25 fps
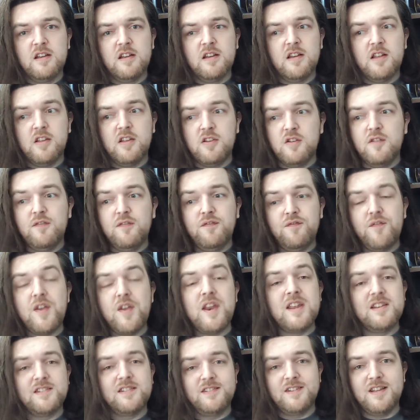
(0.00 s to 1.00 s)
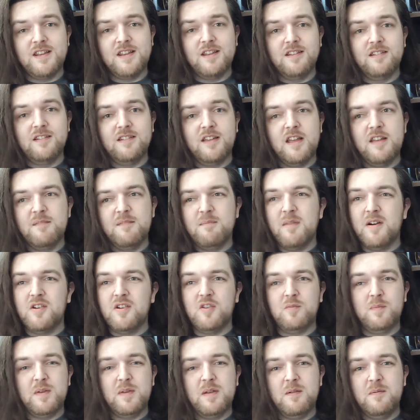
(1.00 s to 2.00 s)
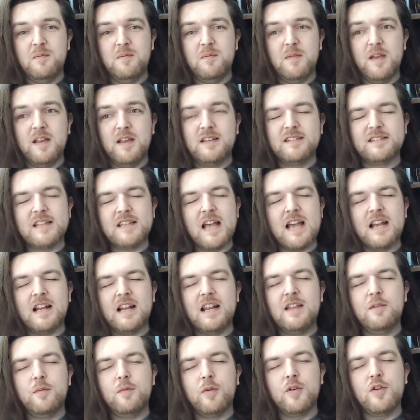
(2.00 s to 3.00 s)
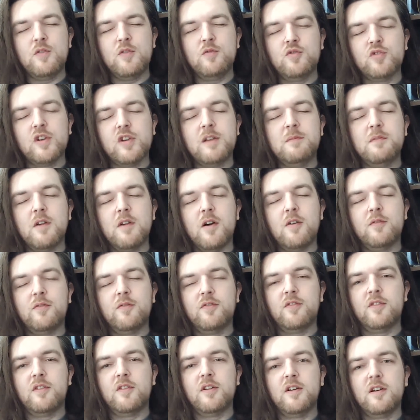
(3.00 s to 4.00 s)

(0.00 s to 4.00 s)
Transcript: You've finished it. It might not be exactly what you dreamed of,